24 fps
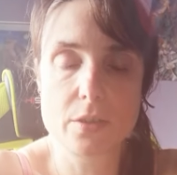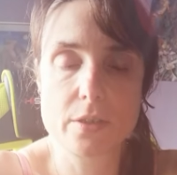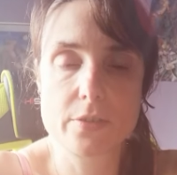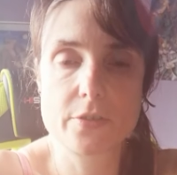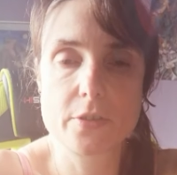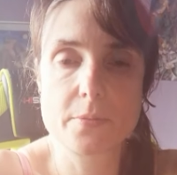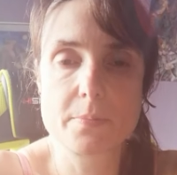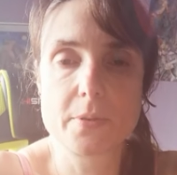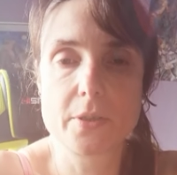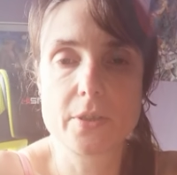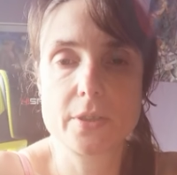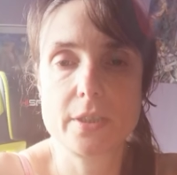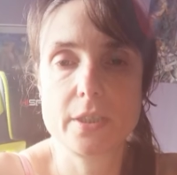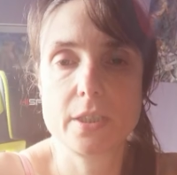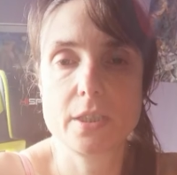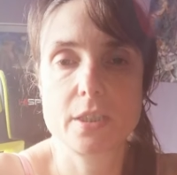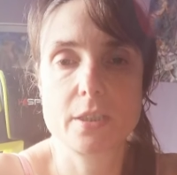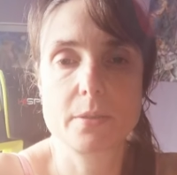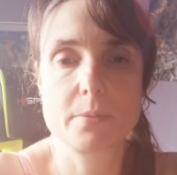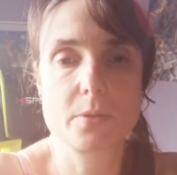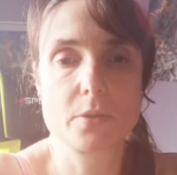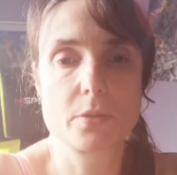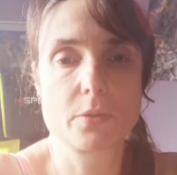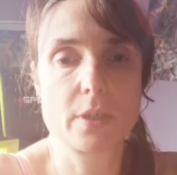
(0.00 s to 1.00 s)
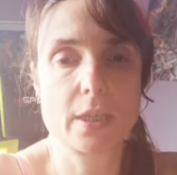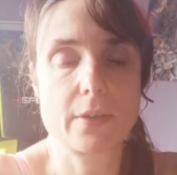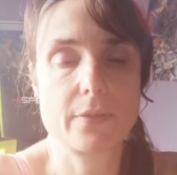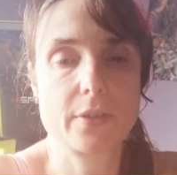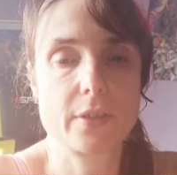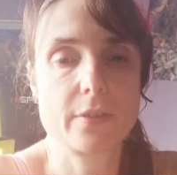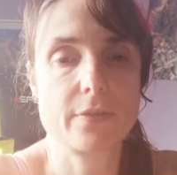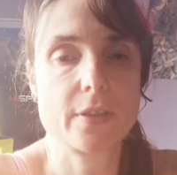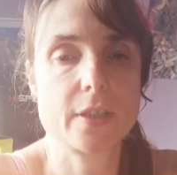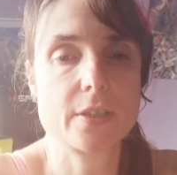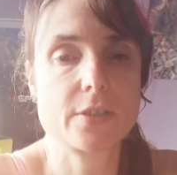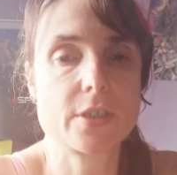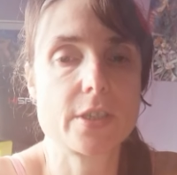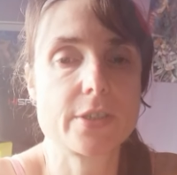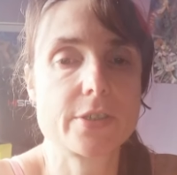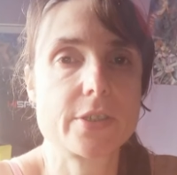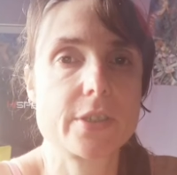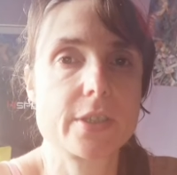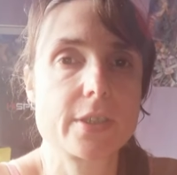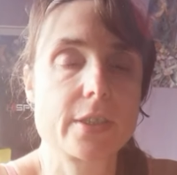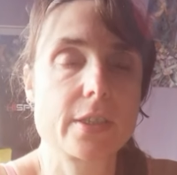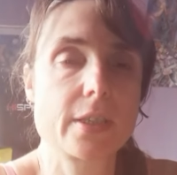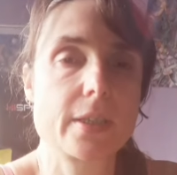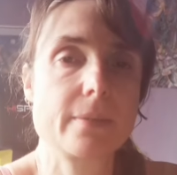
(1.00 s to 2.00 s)
everybody, hope you're all having a
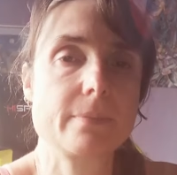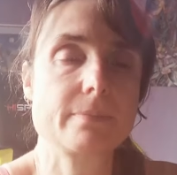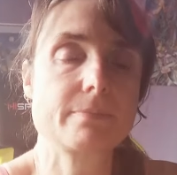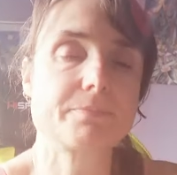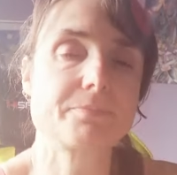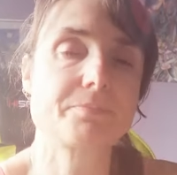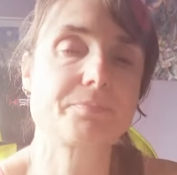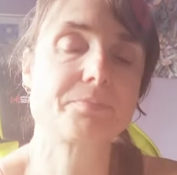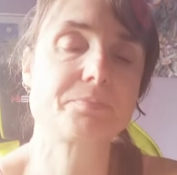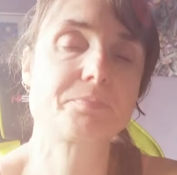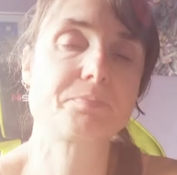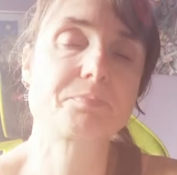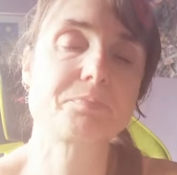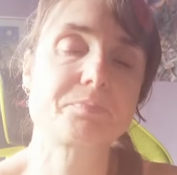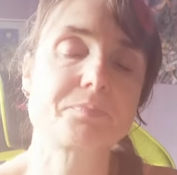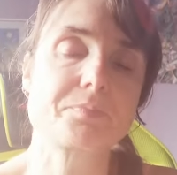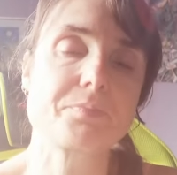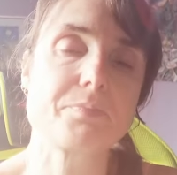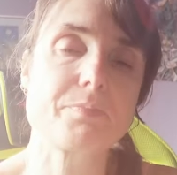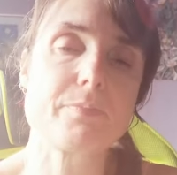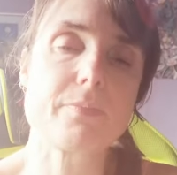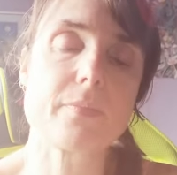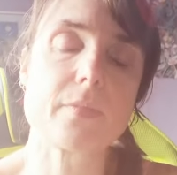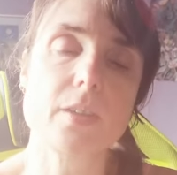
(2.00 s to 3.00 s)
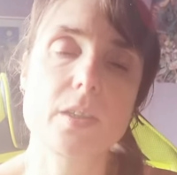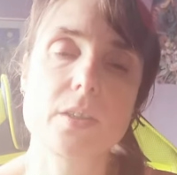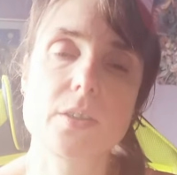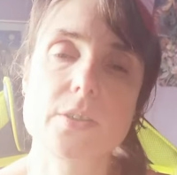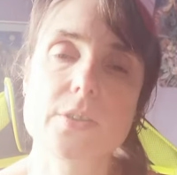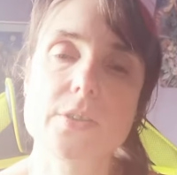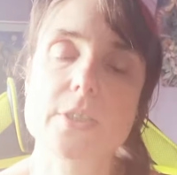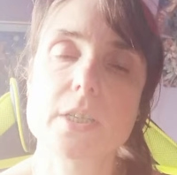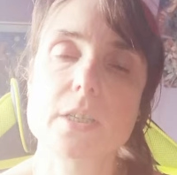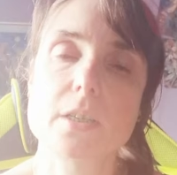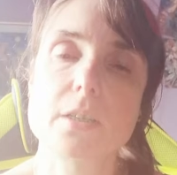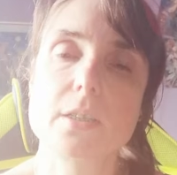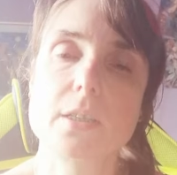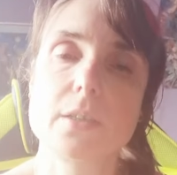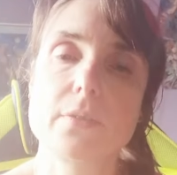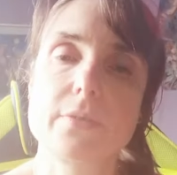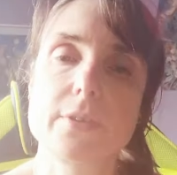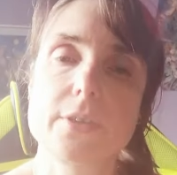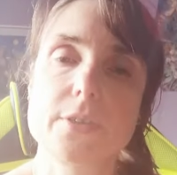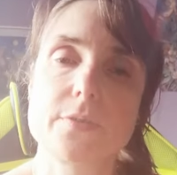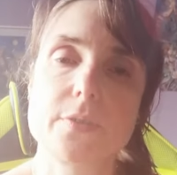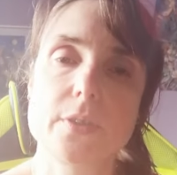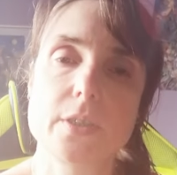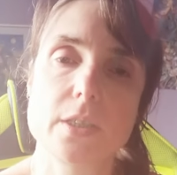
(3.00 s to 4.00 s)
fantastic day. The title of
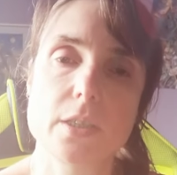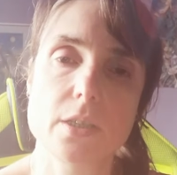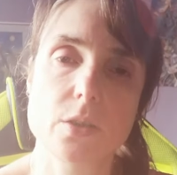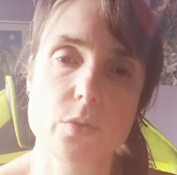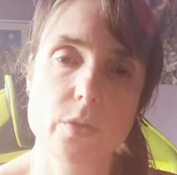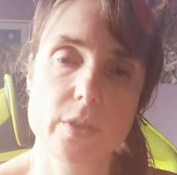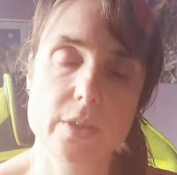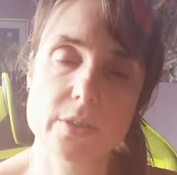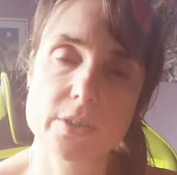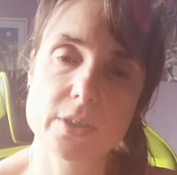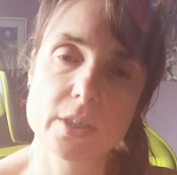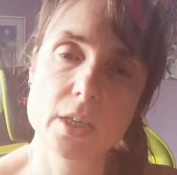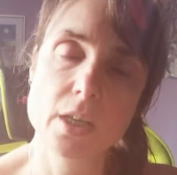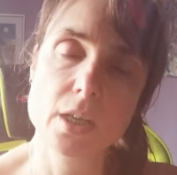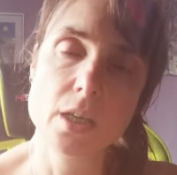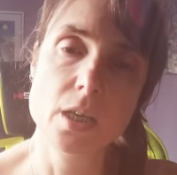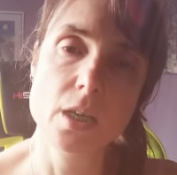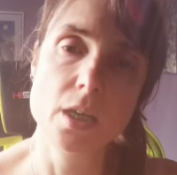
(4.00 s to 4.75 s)
this video is